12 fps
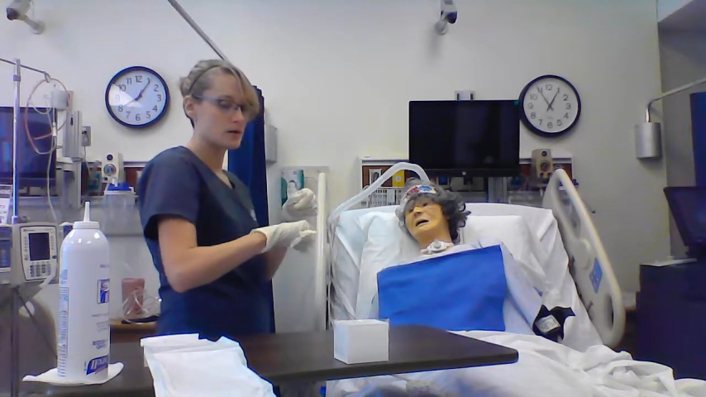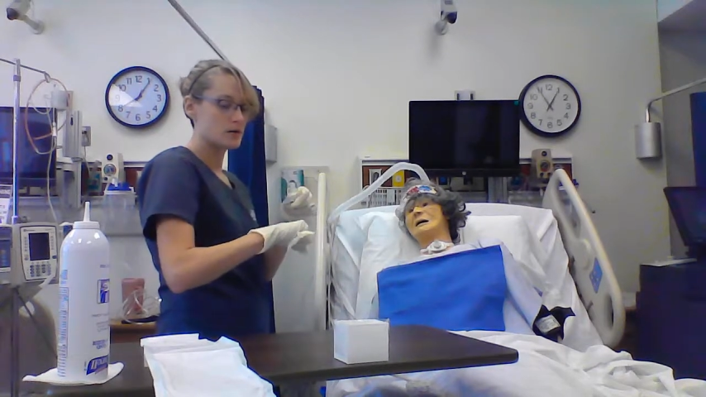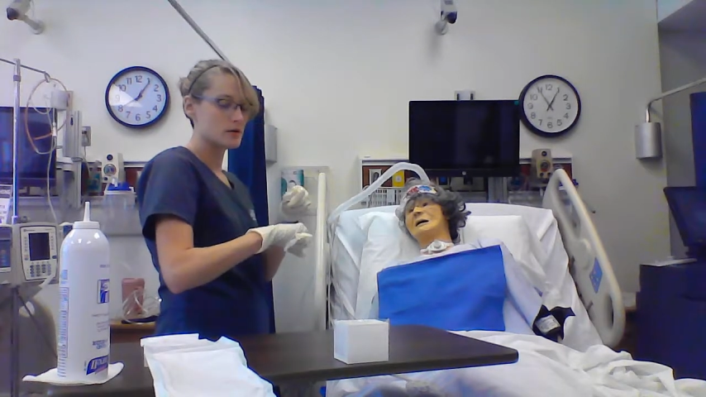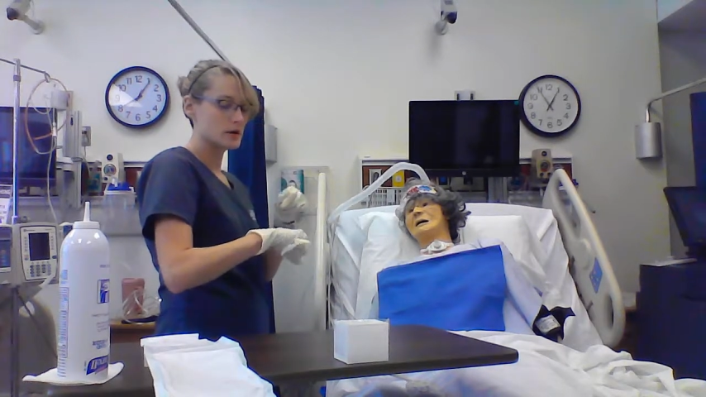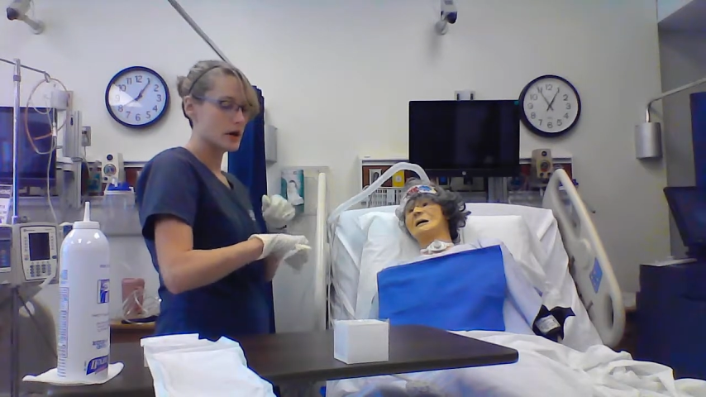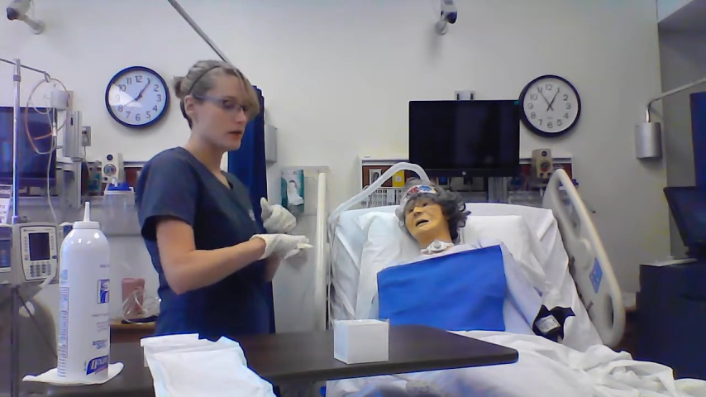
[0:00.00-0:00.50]

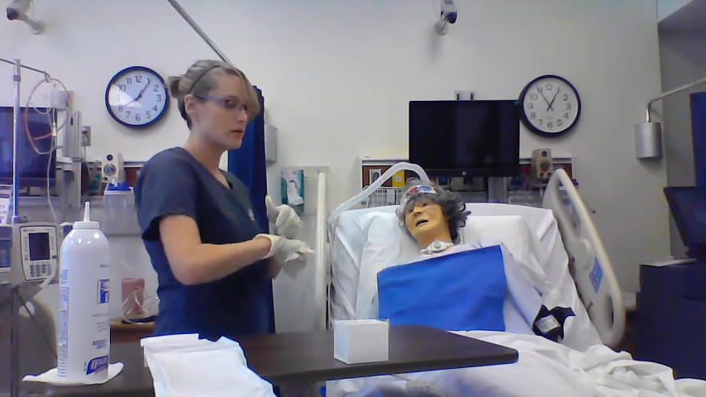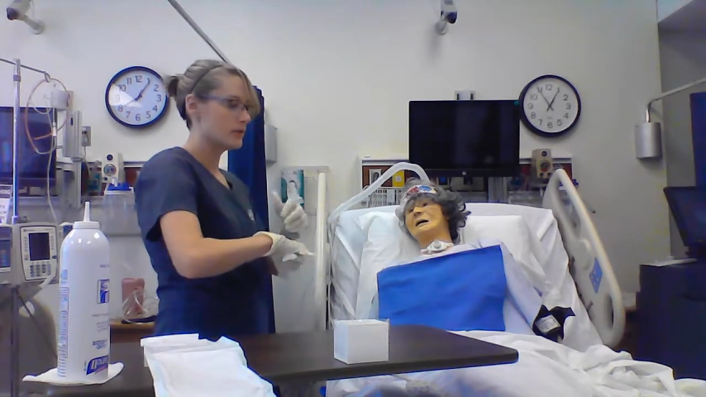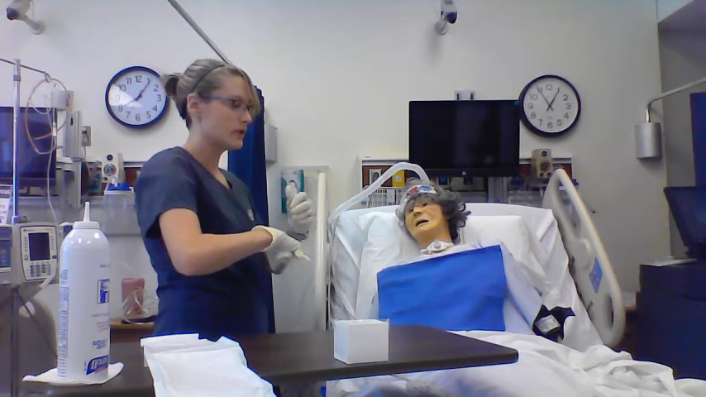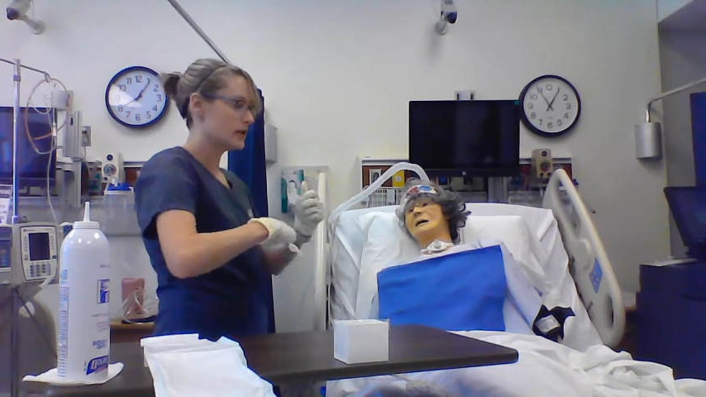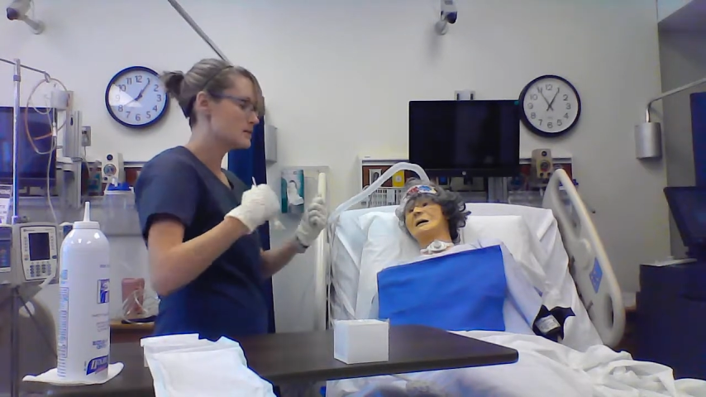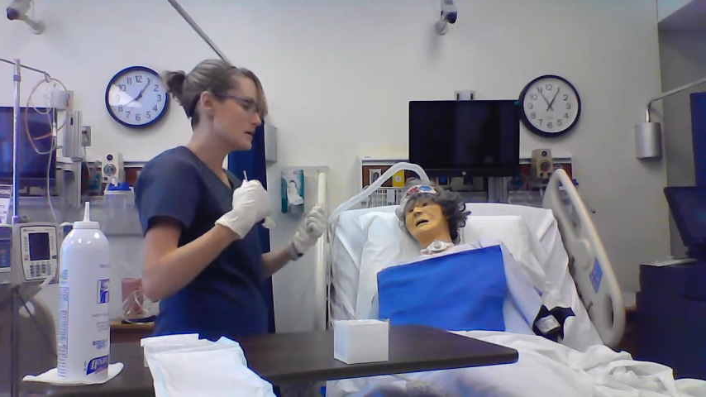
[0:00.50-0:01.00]
glove
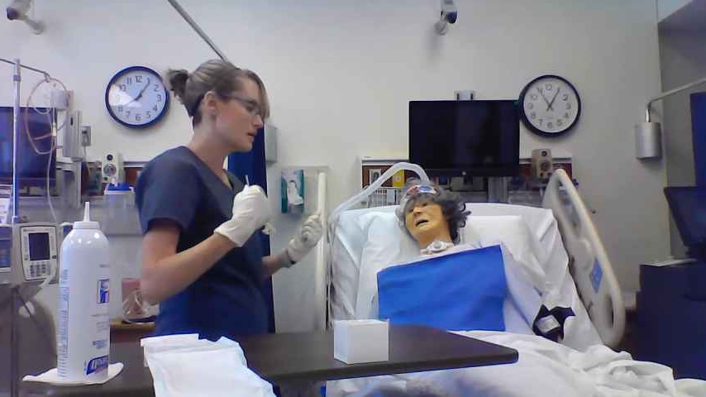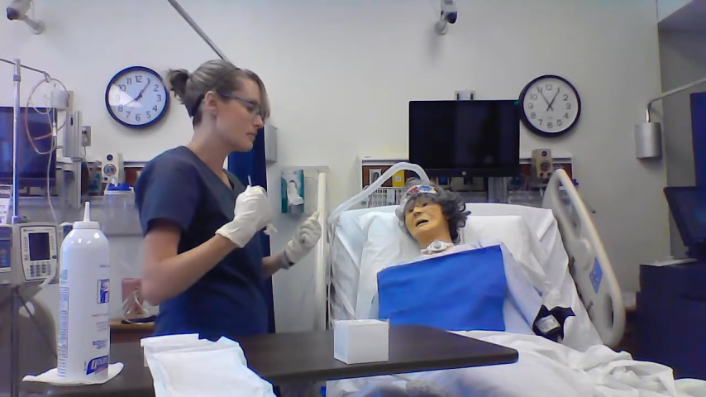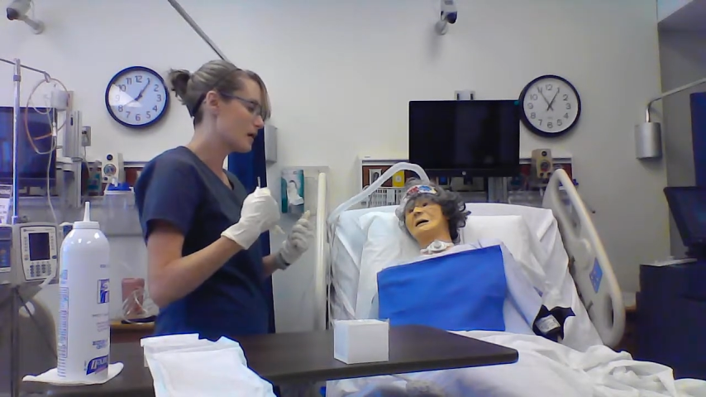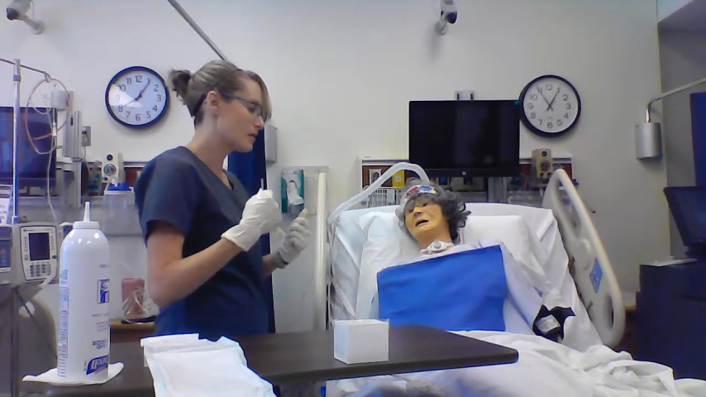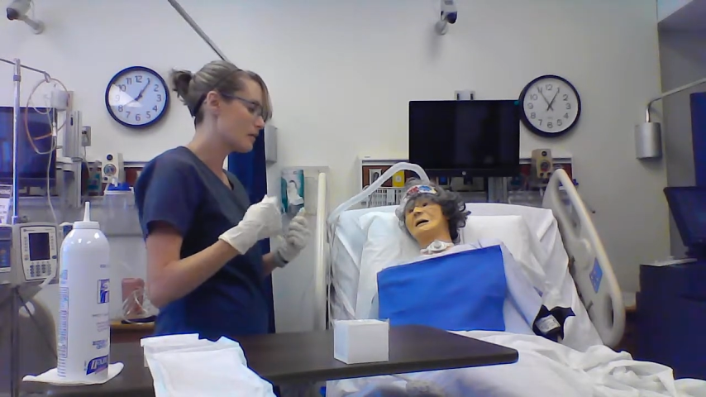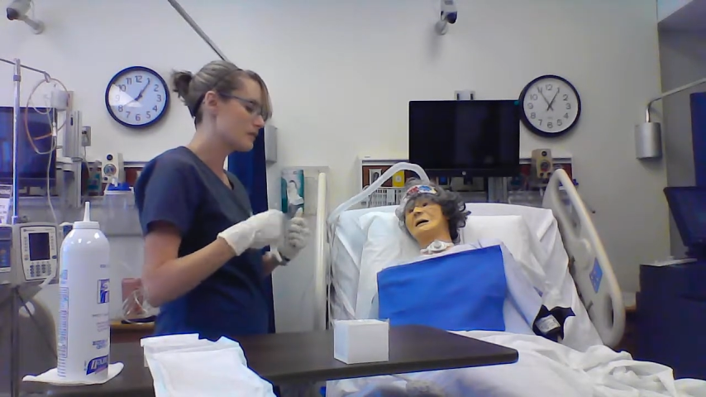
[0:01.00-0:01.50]
and take
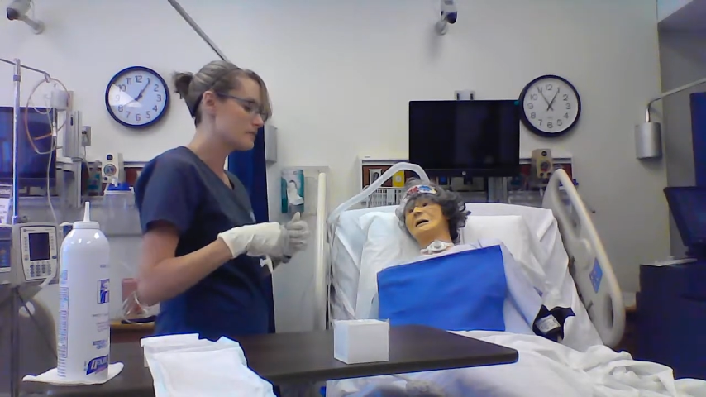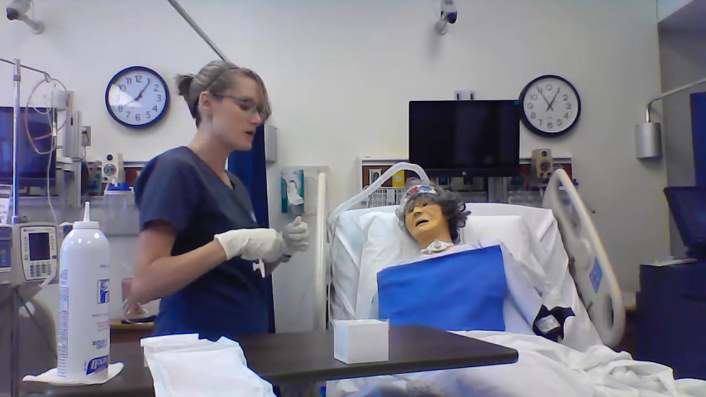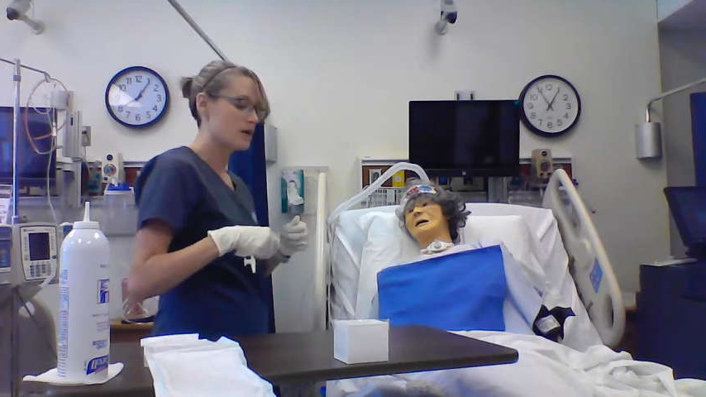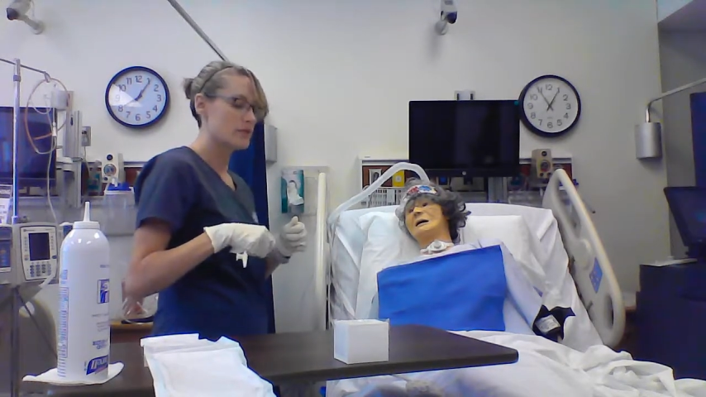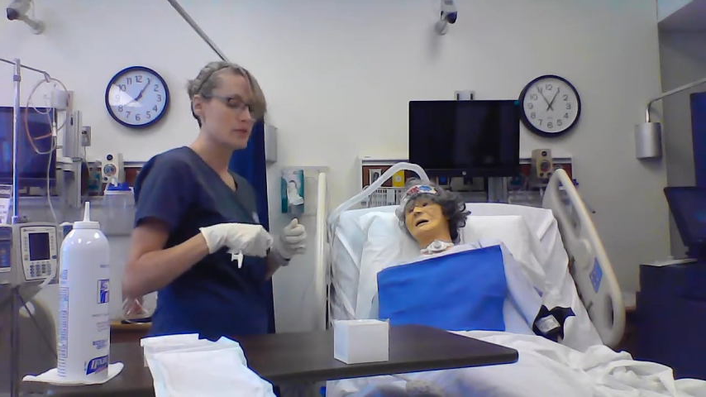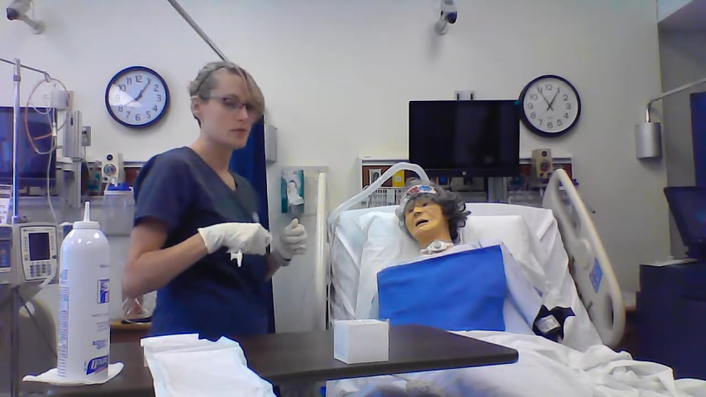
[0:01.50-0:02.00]
my gloves
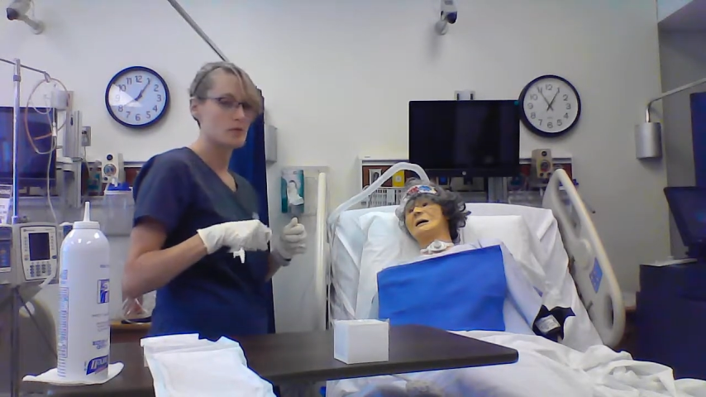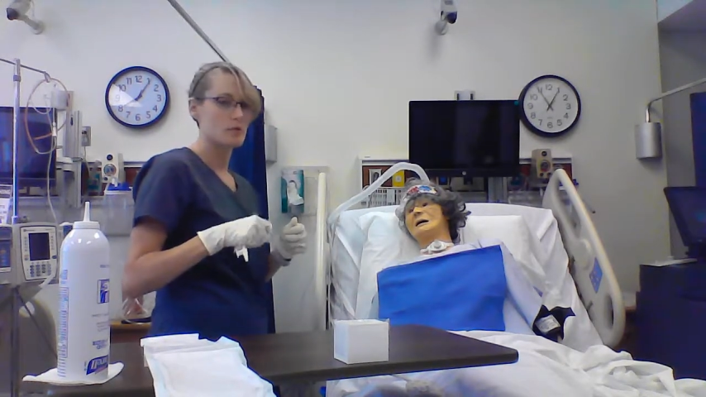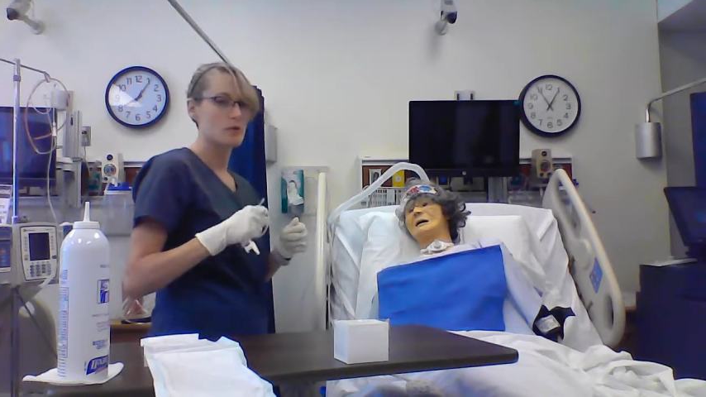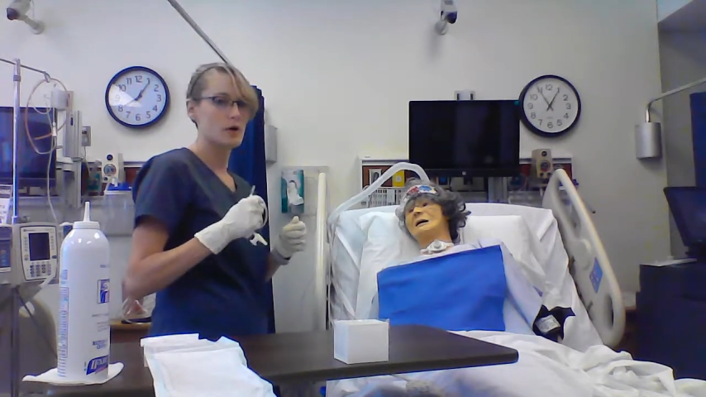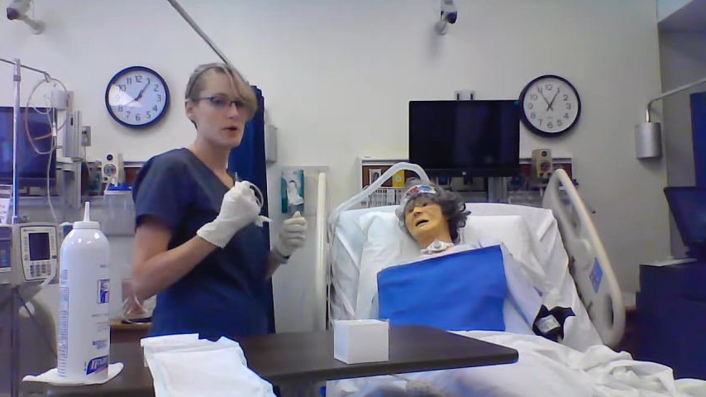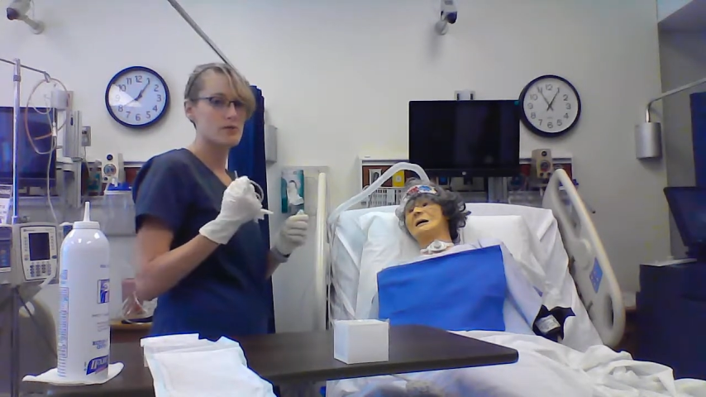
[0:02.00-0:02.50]
off and throw them away.